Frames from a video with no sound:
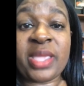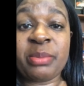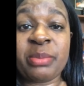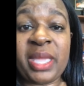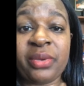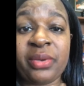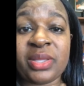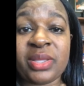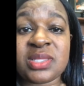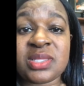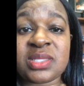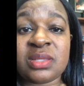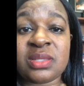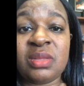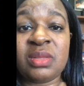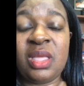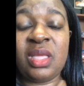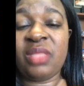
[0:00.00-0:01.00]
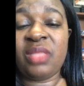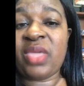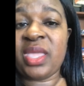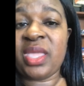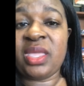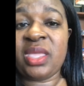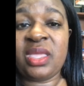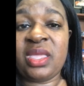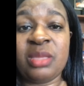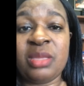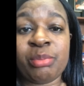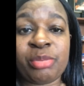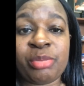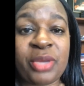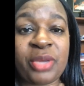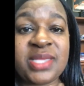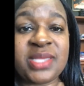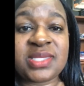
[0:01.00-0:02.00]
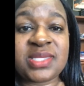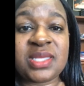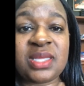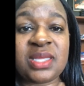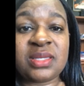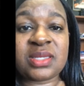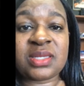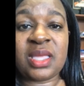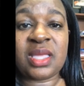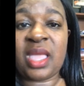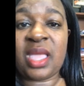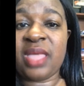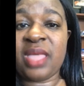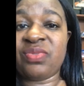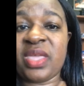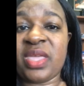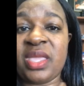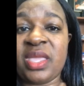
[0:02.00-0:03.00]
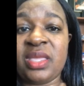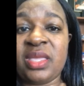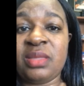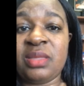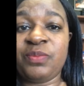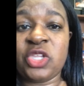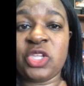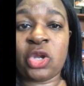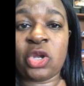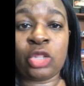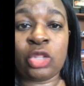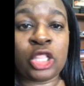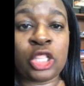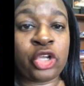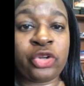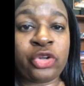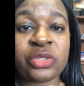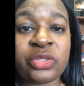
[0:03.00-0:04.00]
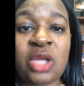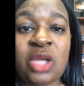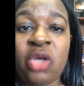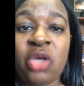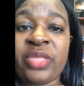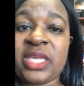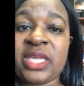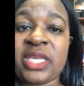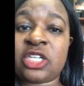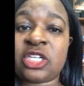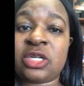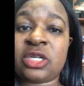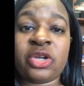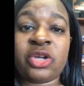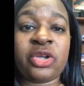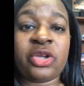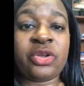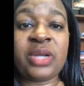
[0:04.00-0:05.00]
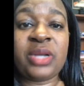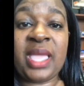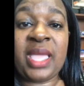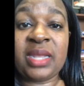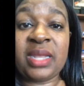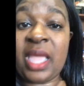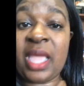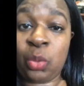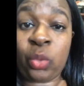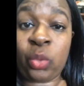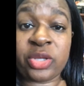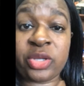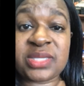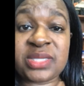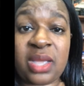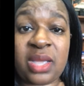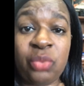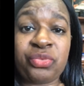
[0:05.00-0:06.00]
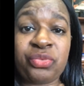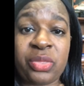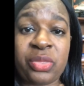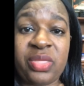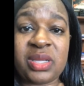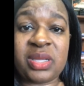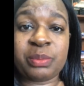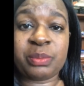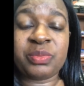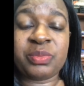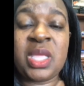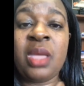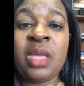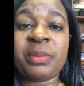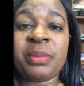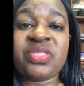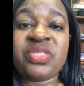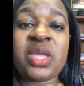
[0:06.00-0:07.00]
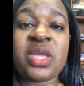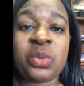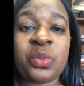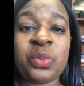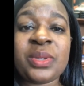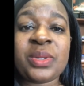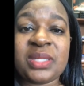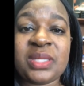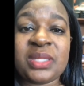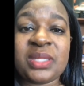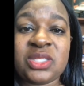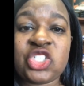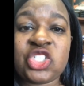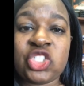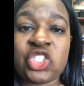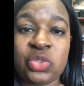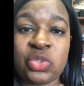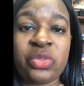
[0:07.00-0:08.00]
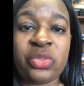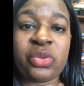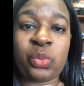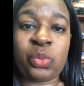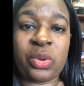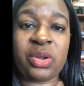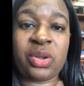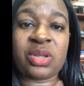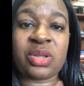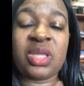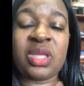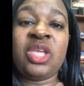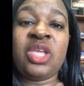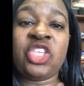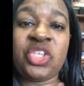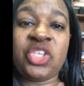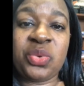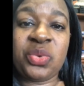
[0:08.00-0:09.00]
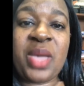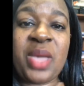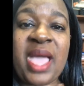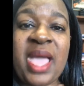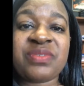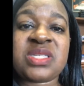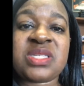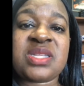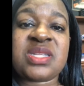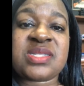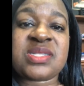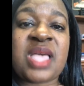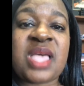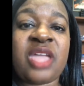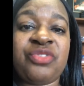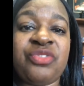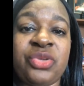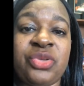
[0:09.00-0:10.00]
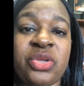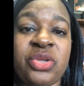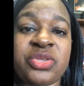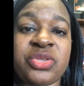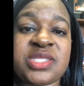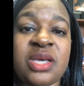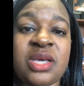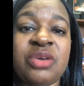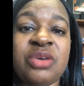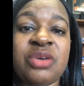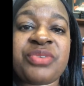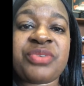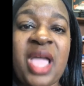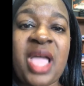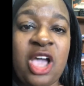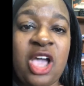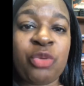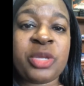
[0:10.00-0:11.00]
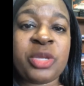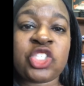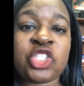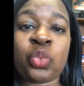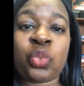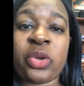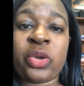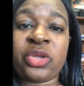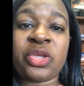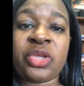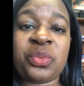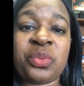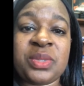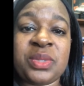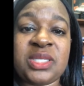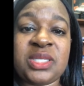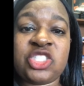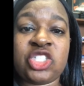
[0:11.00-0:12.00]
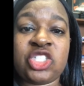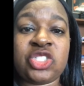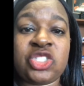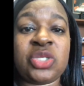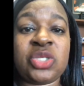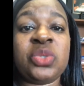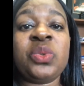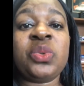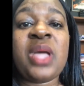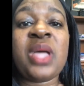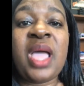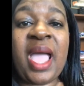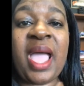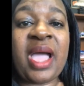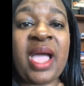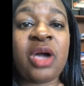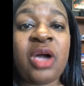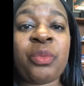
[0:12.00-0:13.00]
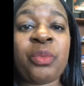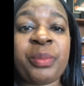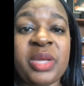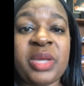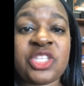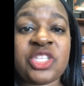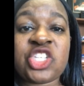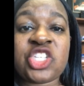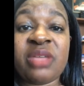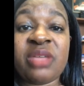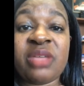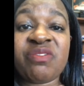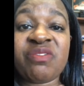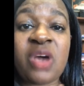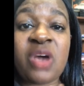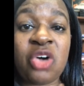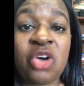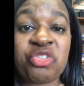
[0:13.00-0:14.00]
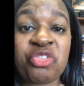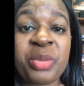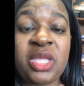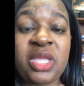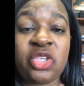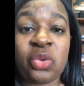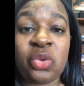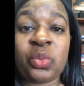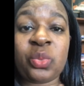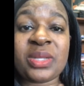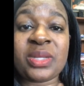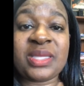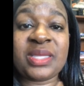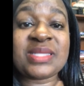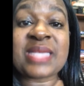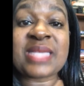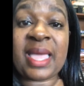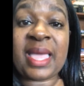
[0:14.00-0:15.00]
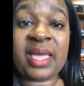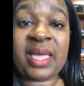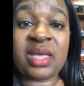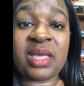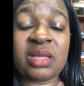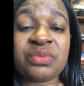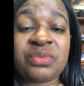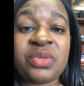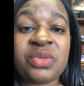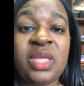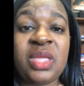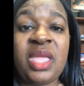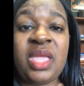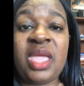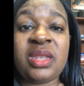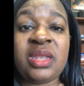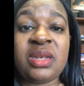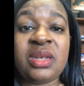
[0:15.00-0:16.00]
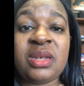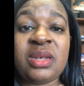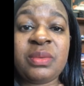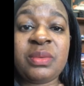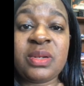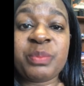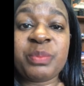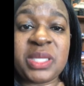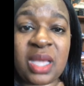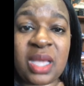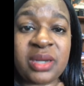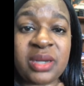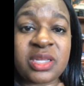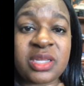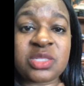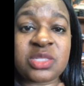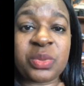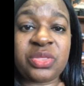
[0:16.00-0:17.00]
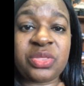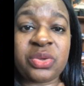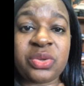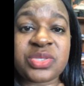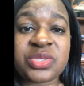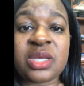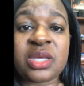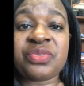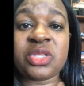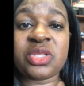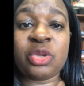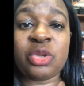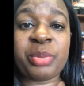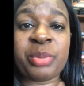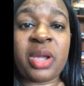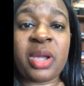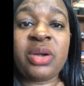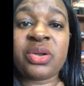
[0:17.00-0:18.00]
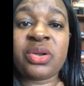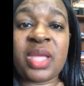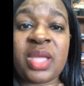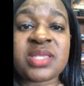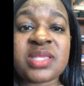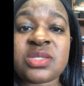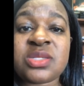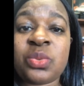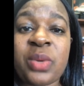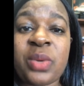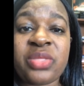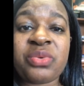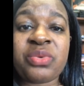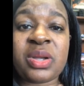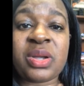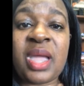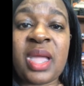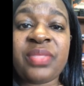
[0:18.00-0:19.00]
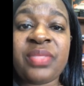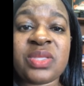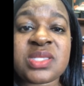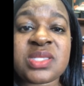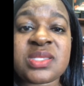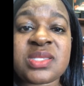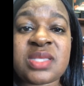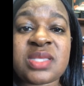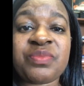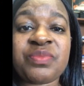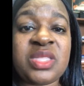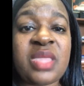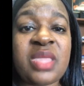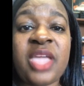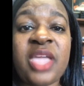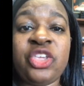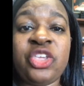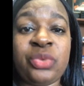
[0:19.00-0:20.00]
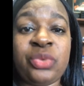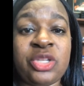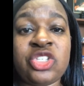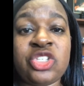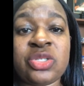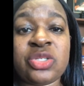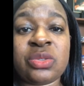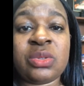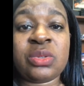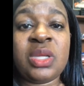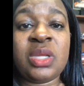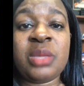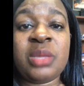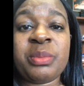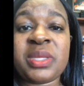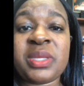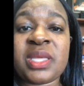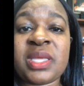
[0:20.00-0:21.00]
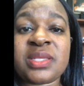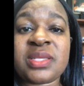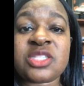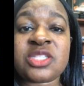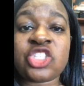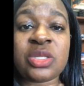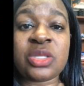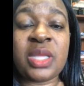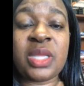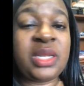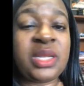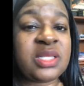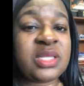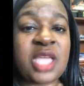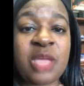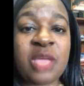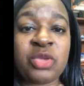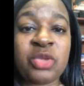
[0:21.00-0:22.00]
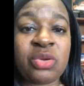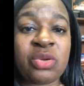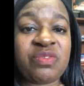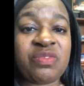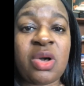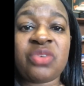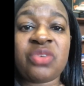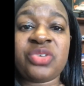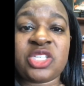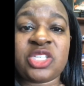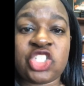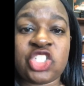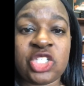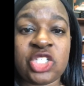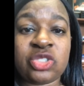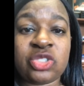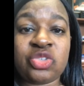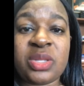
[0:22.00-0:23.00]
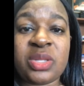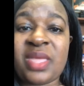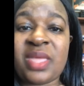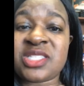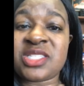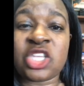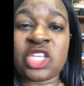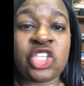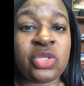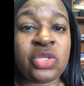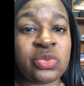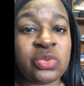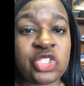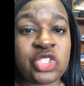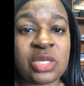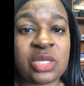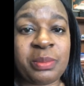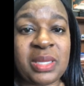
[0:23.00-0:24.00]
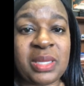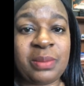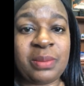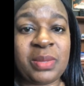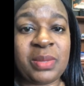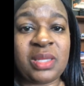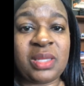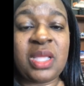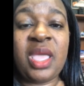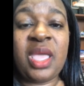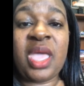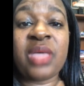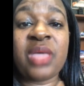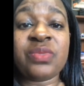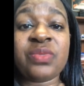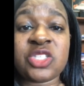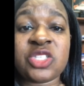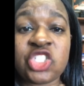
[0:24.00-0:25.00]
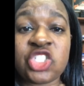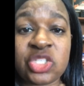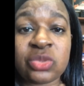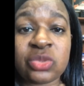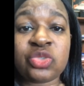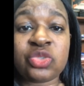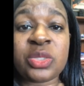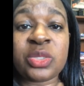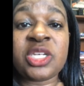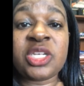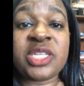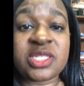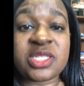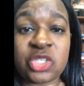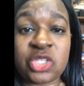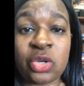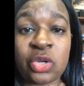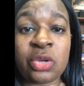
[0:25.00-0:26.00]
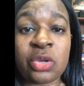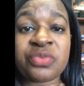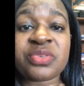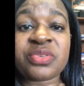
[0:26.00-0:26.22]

parents. They embraced it, and they, learned all they could learn, and it worked out for them. But they were willing to do the work. You have to decide for yourself how much work you're willing to do, how much involvement you're willing to have, and be honest with yourself and your partner as to whether or not this is something that you can do. Because anytime you're involving children, that's a huge commitment, and the children deserve